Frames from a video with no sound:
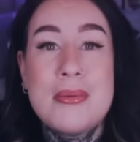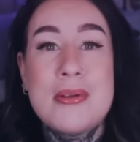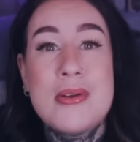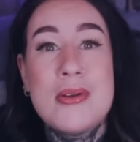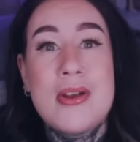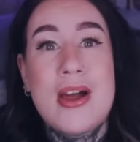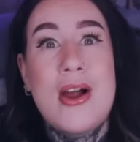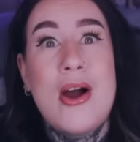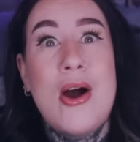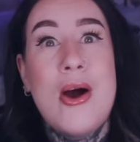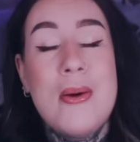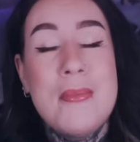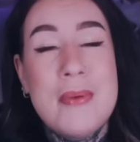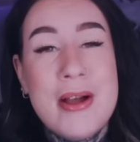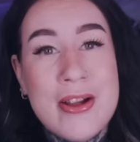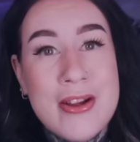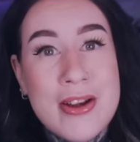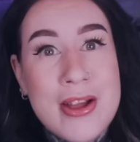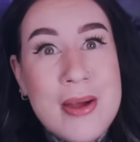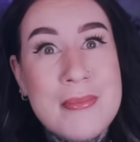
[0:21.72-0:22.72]
probably all like, oh
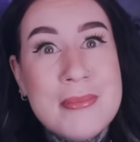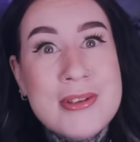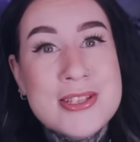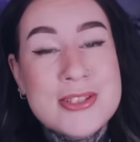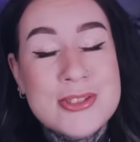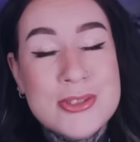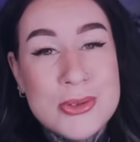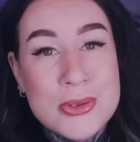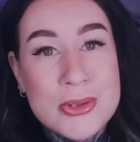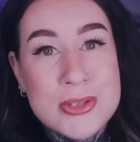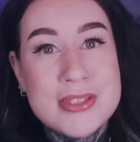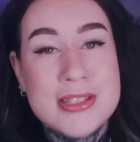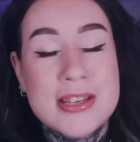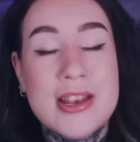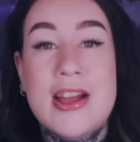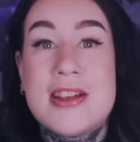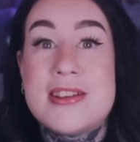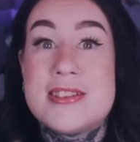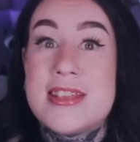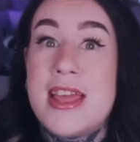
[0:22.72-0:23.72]
my god, I'm exhausted.
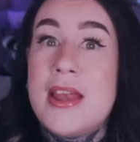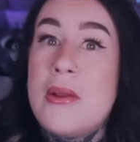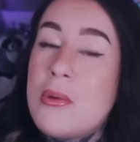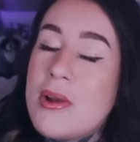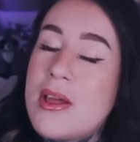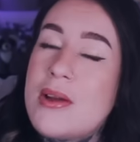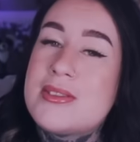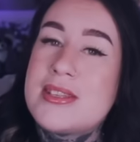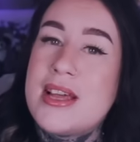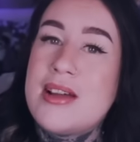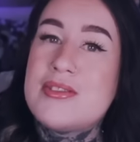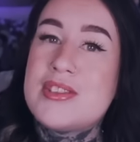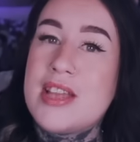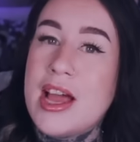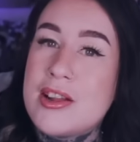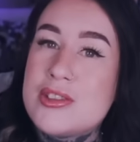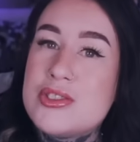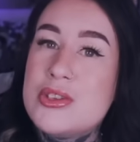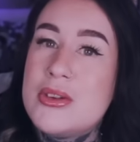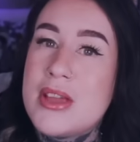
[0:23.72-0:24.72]
Like, does anyone else have
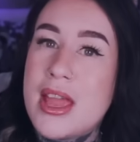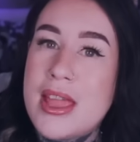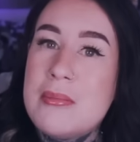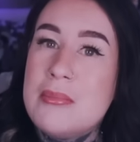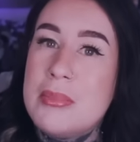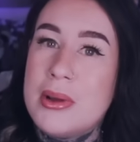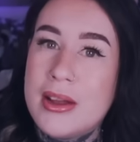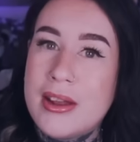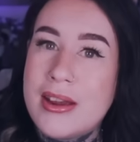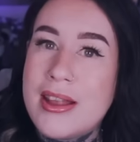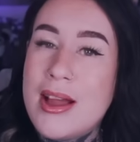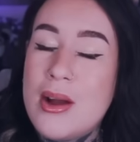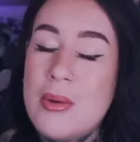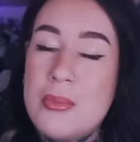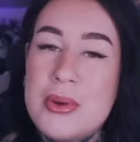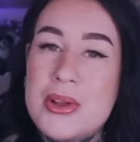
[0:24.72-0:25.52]
Tattoo Gate button out?